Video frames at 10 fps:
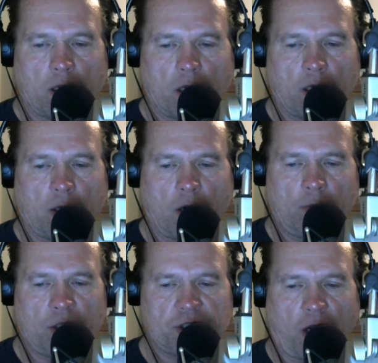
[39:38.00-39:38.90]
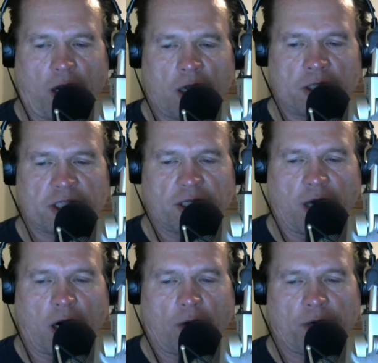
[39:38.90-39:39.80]
In almost all
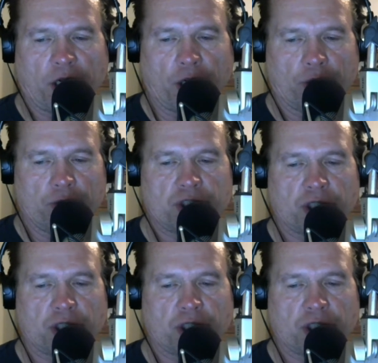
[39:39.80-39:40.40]
scenarios,